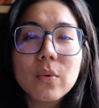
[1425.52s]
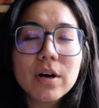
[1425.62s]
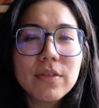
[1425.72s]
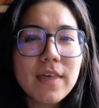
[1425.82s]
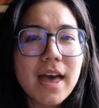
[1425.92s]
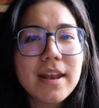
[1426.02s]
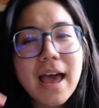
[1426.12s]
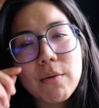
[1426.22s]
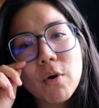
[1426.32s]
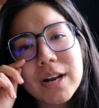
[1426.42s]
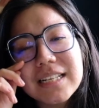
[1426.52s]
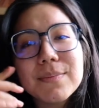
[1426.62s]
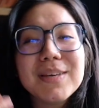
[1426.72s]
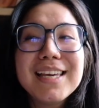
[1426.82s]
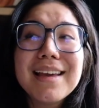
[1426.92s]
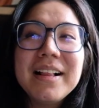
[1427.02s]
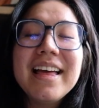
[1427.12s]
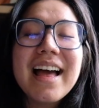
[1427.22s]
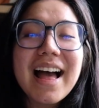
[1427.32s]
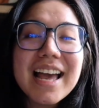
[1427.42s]
than I want it to be.
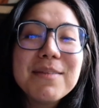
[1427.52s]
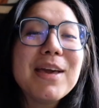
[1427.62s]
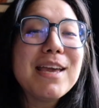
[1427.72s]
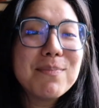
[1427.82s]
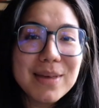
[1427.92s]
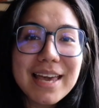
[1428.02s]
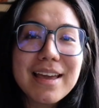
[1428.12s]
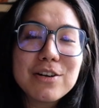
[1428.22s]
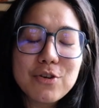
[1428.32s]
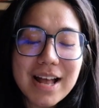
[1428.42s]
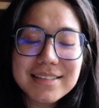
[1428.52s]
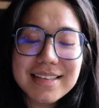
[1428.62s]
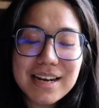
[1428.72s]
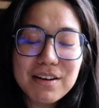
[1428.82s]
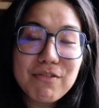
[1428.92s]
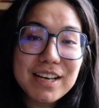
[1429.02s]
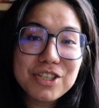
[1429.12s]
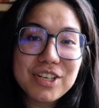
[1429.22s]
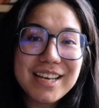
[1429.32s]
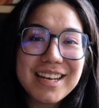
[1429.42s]
I'm a big translated
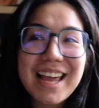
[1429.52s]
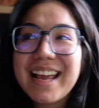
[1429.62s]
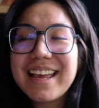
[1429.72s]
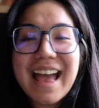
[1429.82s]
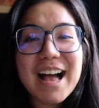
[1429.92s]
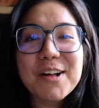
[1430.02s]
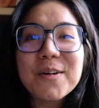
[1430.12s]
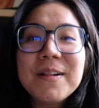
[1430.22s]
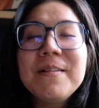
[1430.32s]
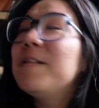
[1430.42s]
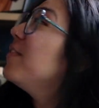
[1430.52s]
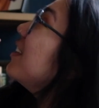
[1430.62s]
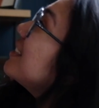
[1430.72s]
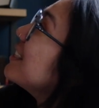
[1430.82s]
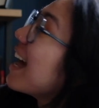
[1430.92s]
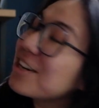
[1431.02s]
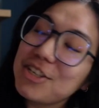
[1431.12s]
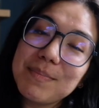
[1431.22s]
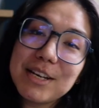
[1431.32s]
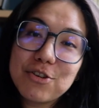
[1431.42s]
fiction gal. This is
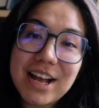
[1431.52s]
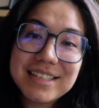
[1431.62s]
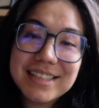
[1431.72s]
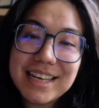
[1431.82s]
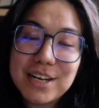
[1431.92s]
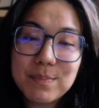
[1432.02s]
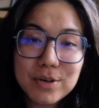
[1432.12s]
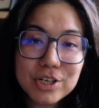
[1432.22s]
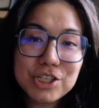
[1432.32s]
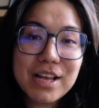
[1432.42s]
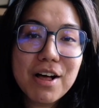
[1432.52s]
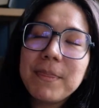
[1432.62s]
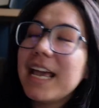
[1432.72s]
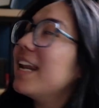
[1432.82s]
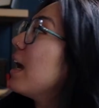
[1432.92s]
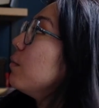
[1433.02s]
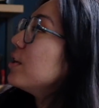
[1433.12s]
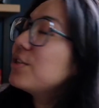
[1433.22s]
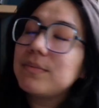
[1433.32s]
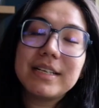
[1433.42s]
actually my translated bookshelf, and I
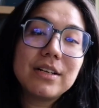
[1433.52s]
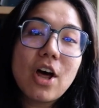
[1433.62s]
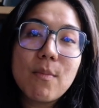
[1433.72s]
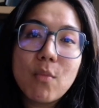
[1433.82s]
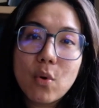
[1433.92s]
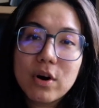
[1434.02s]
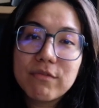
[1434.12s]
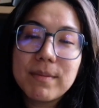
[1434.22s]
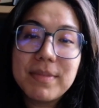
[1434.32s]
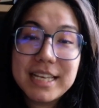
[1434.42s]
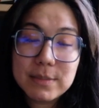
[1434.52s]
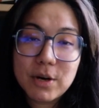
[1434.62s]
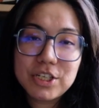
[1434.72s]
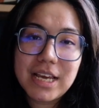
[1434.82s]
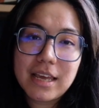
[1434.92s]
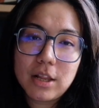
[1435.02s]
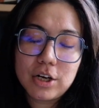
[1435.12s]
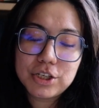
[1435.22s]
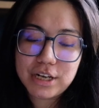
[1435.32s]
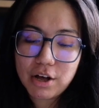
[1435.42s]
want to read a lot more from this particular
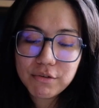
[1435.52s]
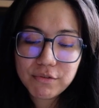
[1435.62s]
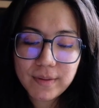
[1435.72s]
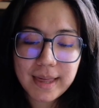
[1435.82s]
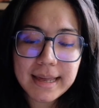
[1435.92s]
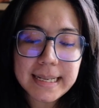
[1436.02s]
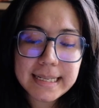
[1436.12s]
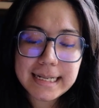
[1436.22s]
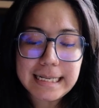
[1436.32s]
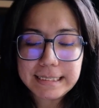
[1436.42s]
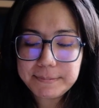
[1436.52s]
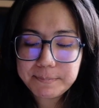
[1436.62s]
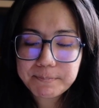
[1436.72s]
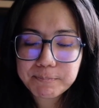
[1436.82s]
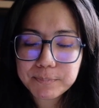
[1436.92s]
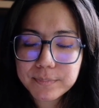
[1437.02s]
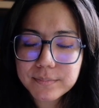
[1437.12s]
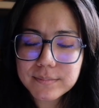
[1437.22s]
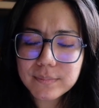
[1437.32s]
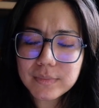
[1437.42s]
shelf. Um,
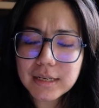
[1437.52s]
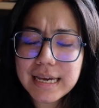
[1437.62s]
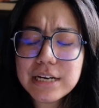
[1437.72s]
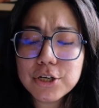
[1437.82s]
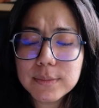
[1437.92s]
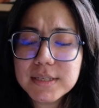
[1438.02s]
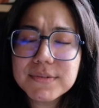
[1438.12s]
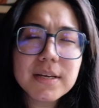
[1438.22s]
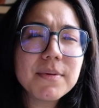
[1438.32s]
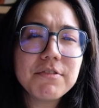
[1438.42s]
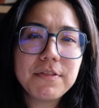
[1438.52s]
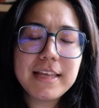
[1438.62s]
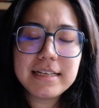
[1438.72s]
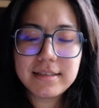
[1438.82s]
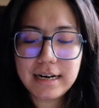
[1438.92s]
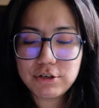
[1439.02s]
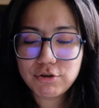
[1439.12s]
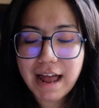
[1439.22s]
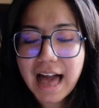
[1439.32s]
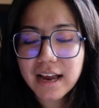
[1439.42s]
in terms of some of the things that I
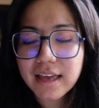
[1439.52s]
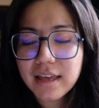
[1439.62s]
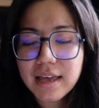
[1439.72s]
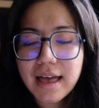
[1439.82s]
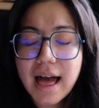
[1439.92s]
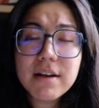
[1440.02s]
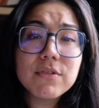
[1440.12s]
track, out of